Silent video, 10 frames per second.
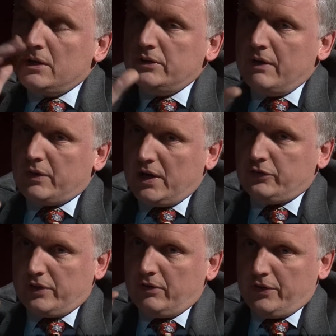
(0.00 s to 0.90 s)

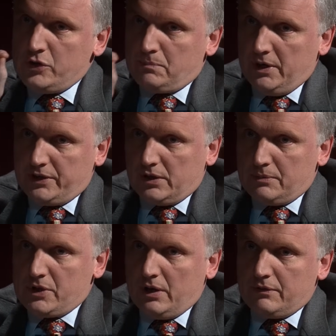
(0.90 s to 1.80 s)
Nevertheless, there are those political
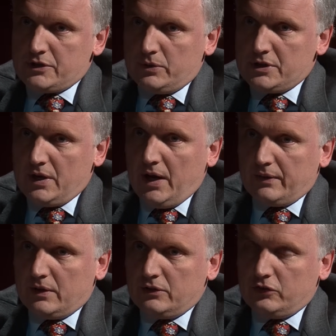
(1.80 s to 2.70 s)
observers who are
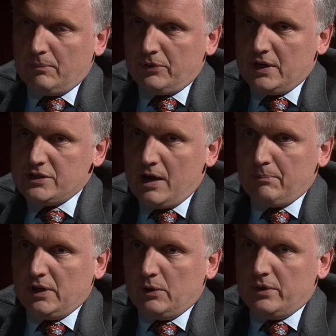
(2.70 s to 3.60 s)
saying that something is
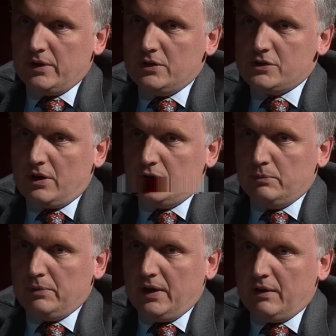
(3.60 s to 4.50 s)
happening within
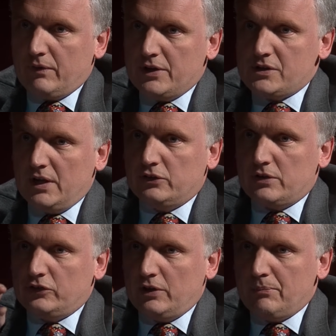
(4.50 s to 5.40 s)
ZANU-PF, a sense
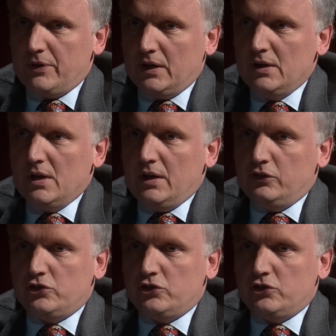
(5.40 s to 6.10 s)
that something is